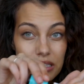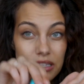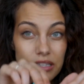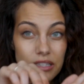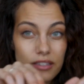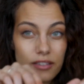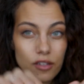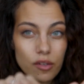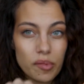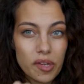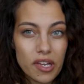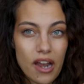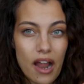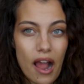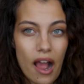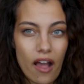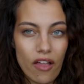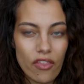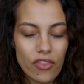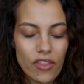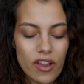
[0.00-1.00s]
little bit
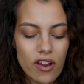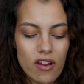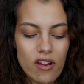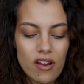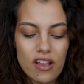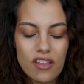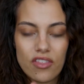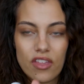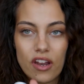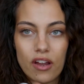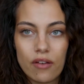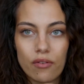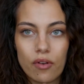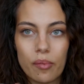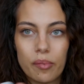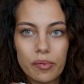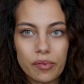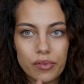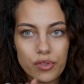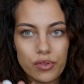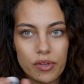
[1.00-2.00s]
on there and then I
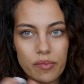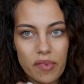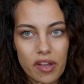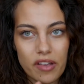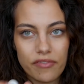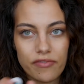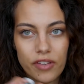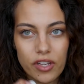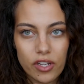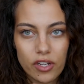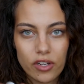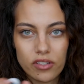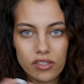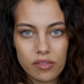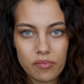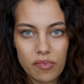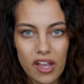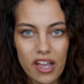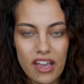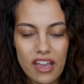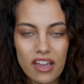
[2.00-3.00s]
rub it between my fingers
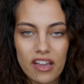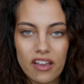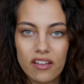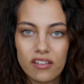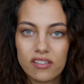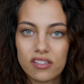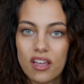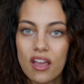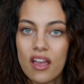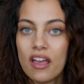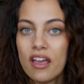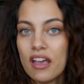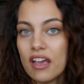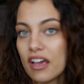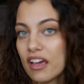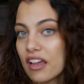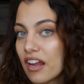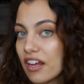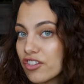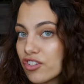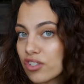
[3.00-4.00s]
and my hands
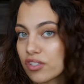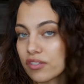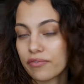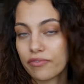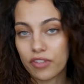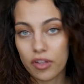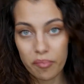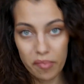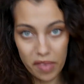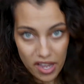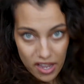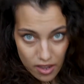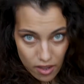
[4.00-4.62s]
and I just flip my